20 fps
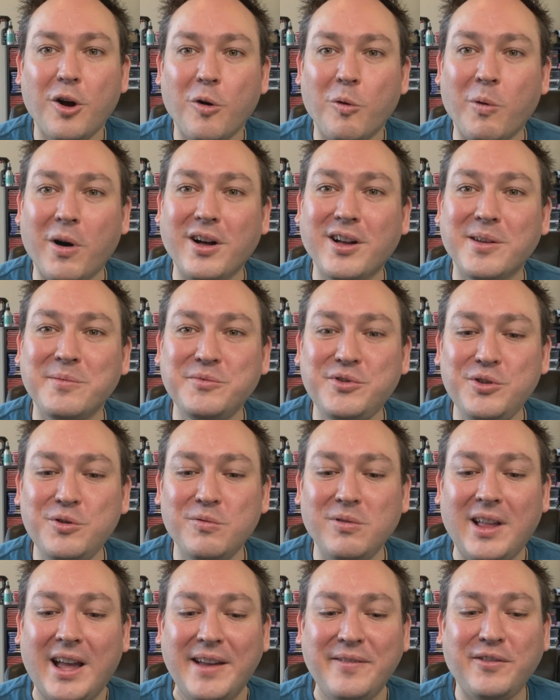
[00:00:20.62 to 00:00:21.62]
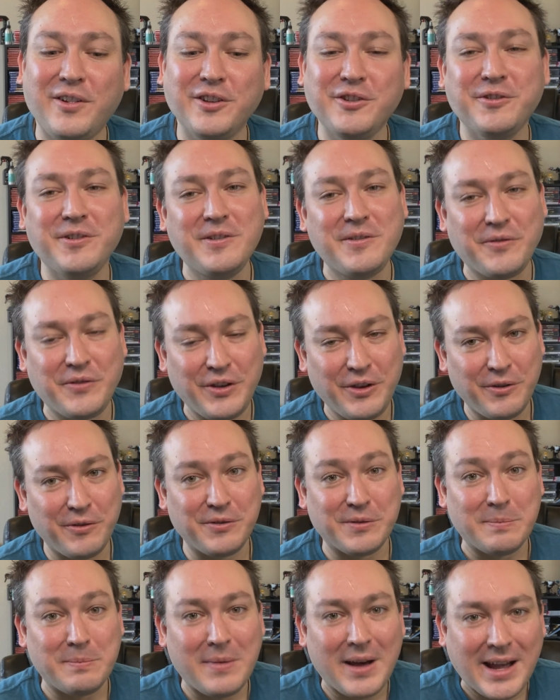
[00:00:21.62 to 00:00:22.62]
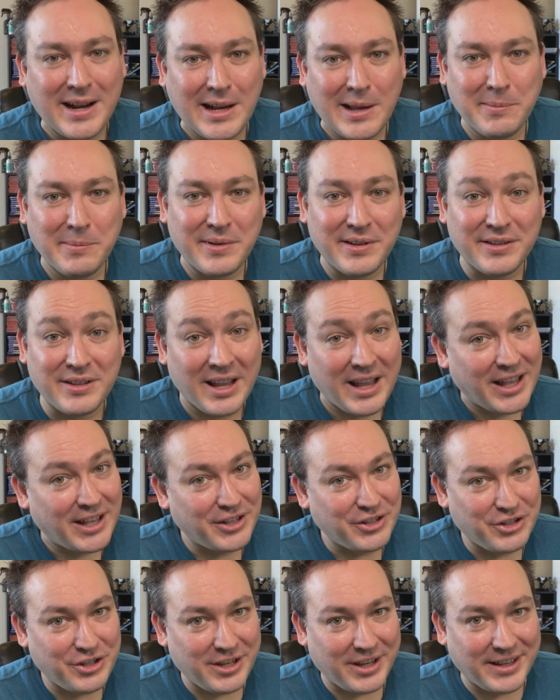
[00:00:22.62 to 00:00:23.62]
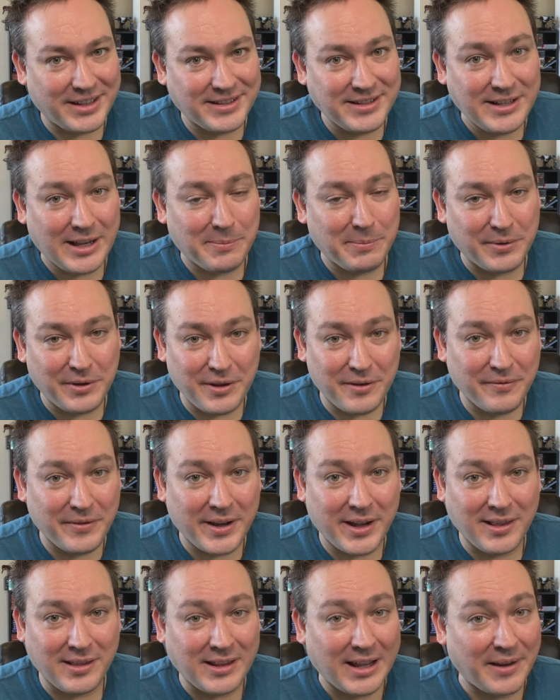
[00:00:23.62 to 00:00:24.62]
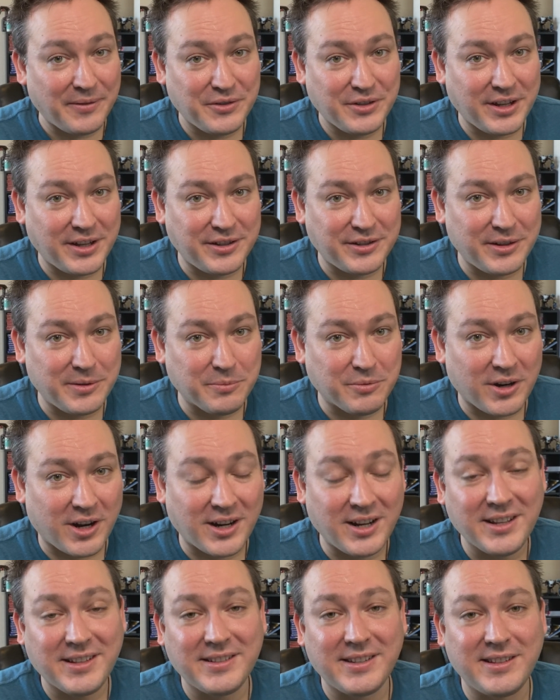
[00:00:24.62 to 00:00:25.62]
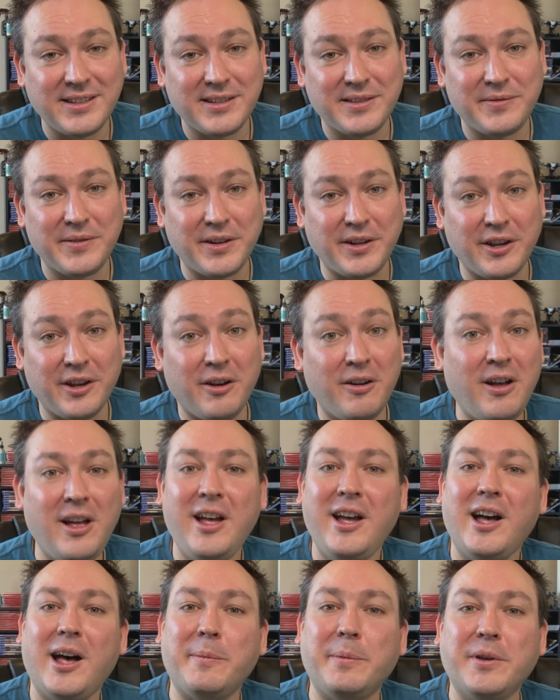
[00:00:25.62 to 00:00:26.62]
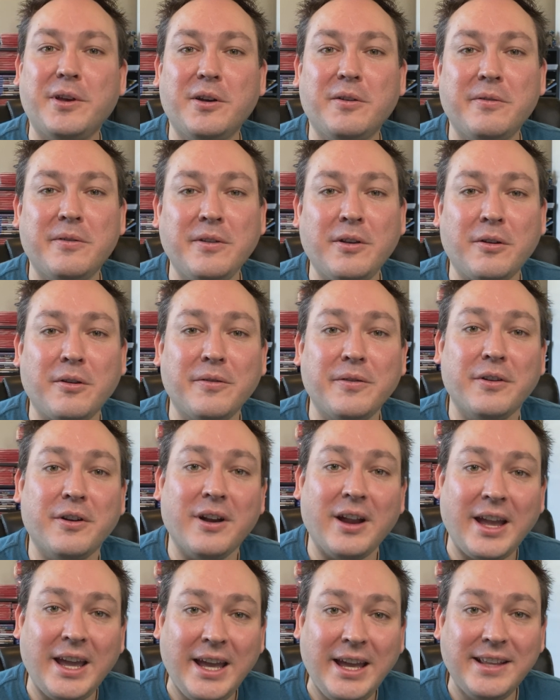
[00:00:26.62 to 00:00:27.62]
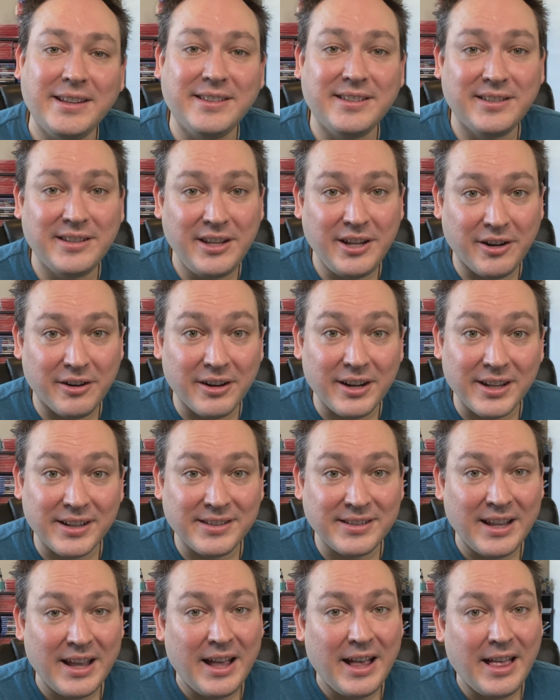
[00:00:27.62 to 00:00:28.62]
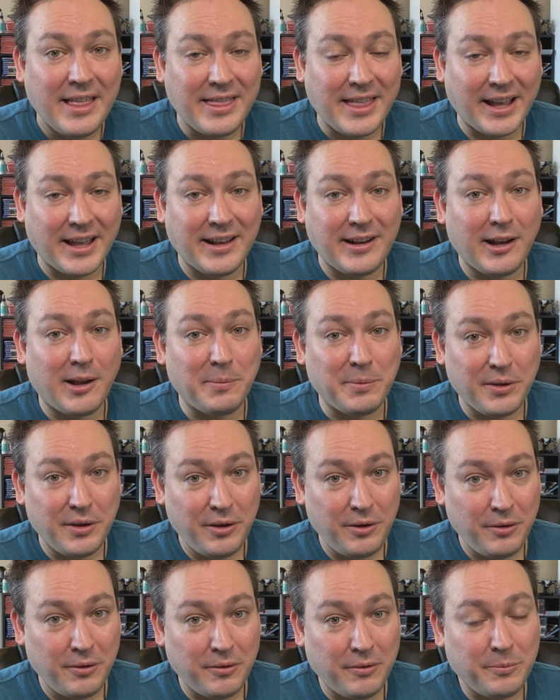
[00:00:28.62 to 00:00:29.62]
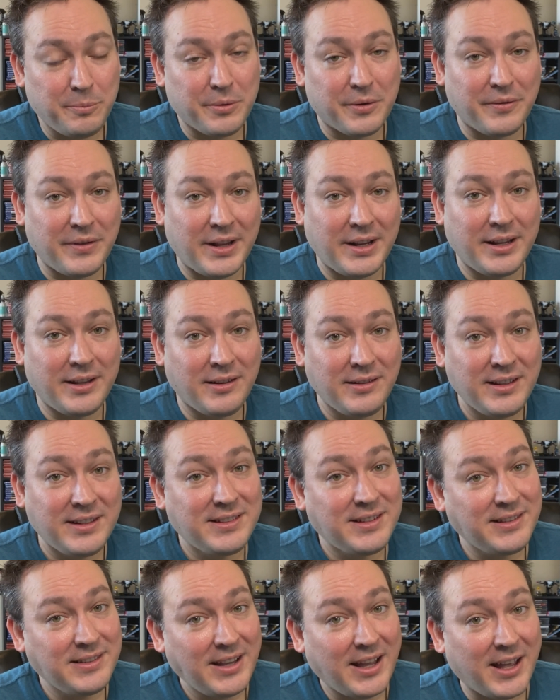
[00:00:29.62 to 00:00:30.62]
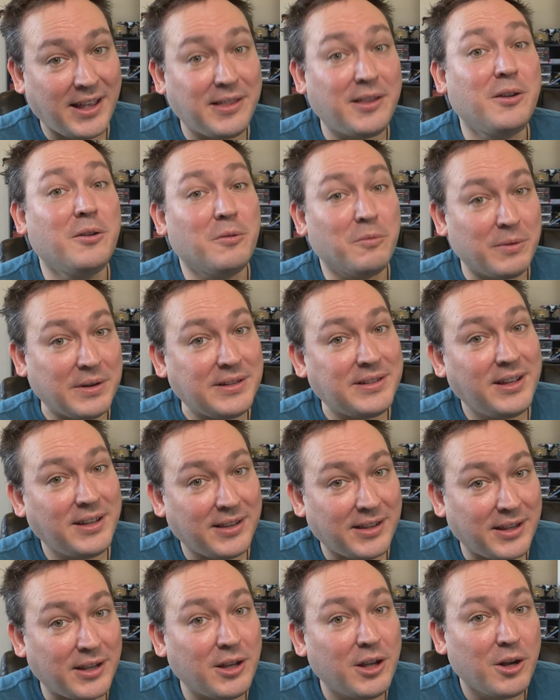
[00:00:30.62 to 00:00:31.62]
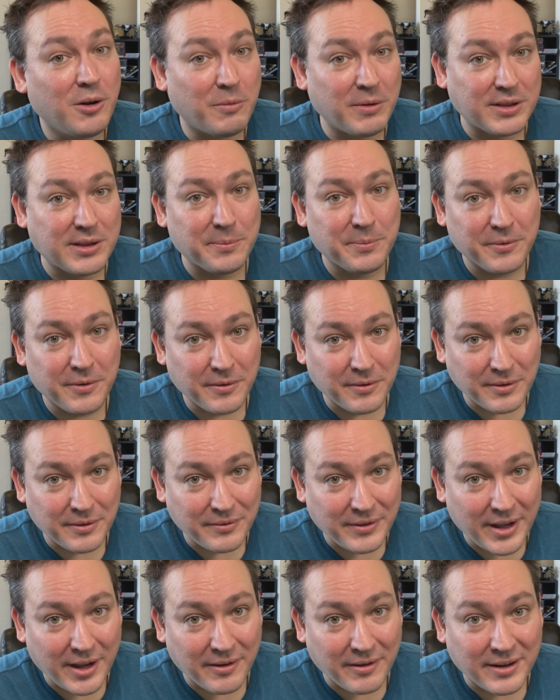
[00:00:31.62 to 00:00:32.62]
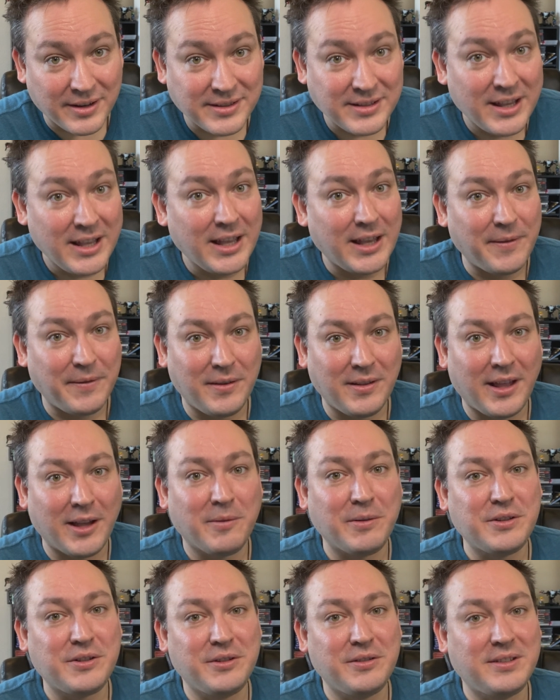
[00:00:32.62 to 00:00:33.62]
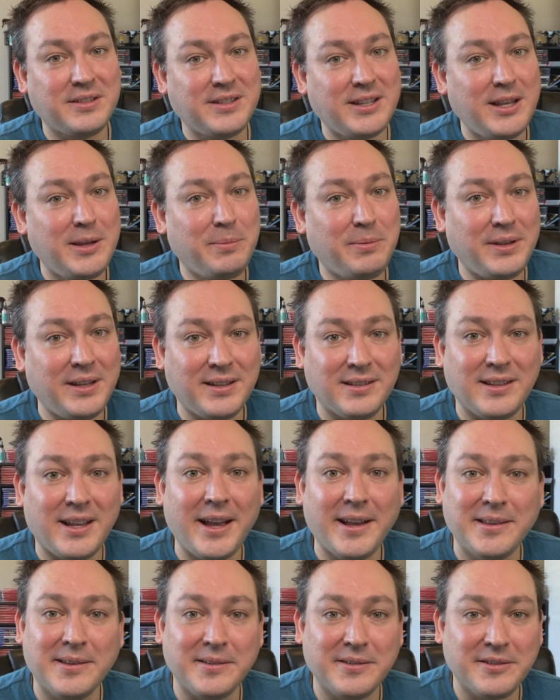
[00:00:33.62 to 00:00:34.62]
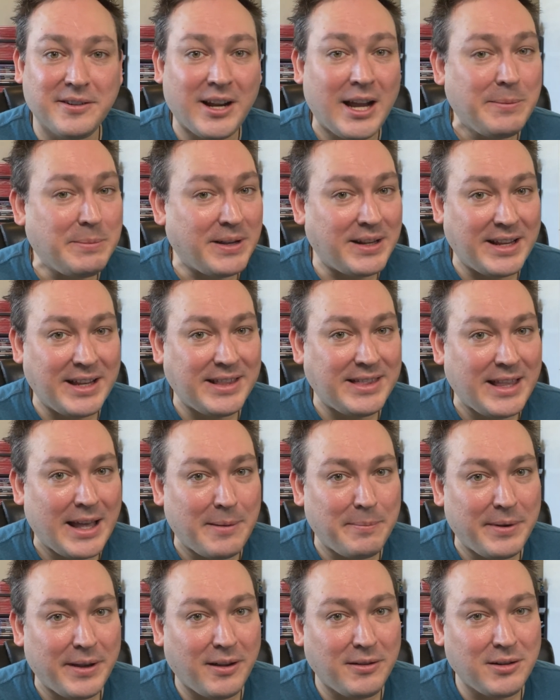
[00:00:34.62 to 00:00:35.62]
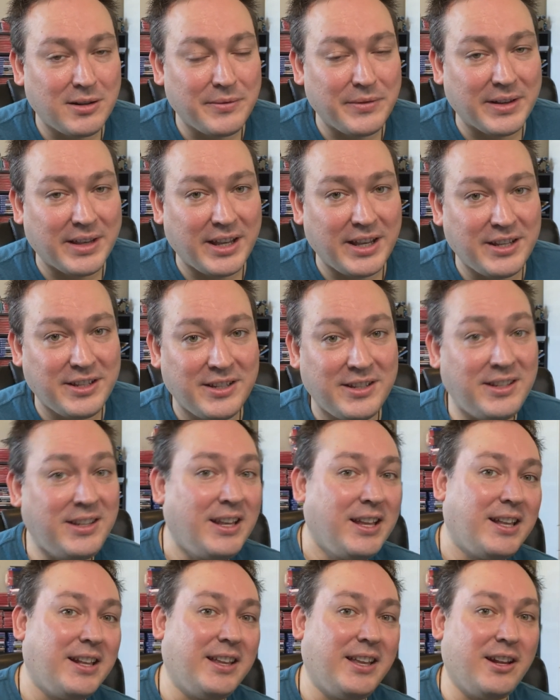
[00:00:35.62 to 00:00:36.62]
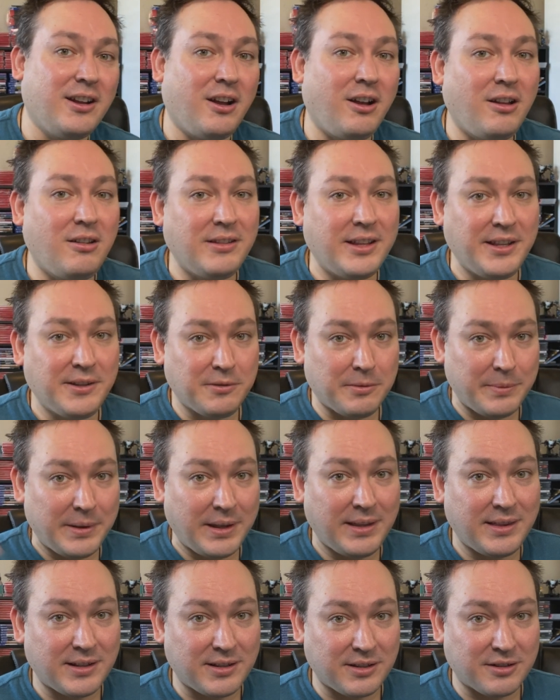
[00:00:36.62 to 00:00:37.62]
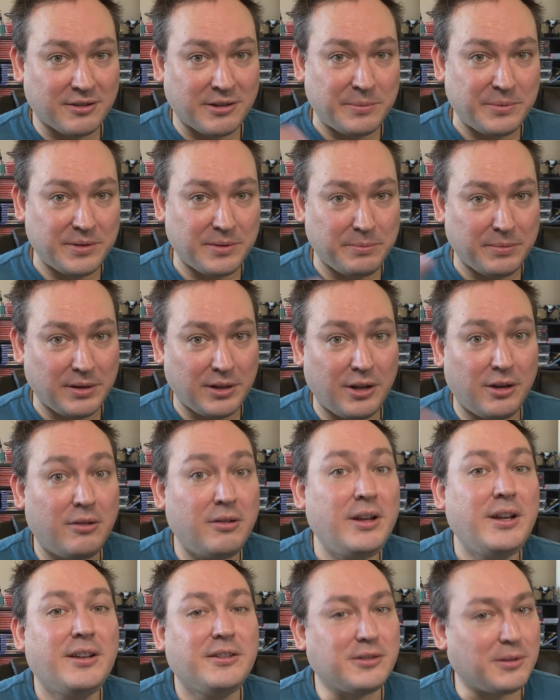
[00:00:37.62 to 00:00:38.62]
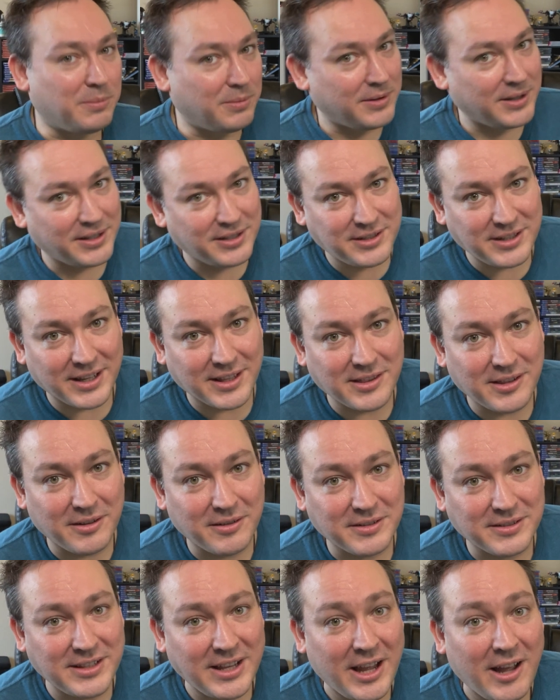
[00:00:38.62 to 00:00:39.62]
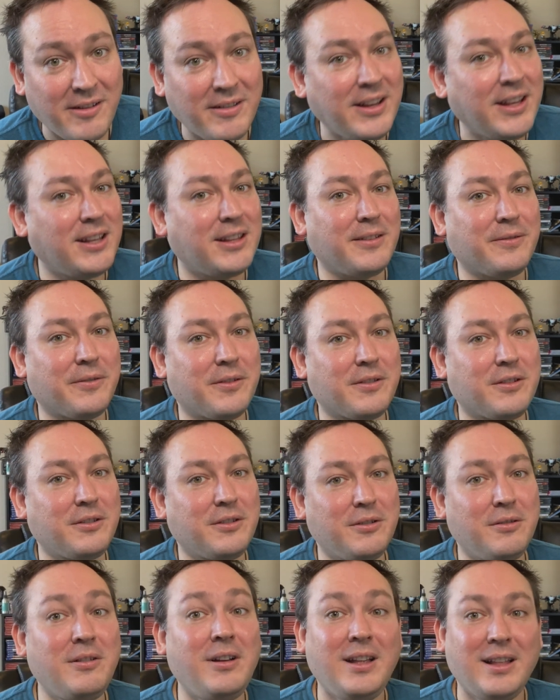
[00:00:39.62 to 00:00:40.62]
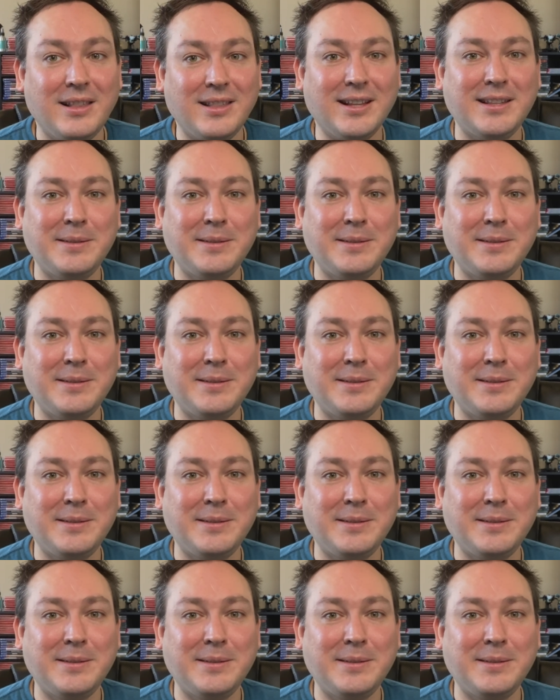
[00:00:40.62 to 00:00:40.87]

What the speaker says: Welcome to Life Altering Reviews. My name is Jason, helping you find life-changing products. In this video, I'll be going over 8 secrets that can help you prevent illness and death when dealing with the coronavirus. If you like what you see, please like, subscribe, and hit that bell notification. And again, all links will be in the description below, so please check those out. And without further ado, let's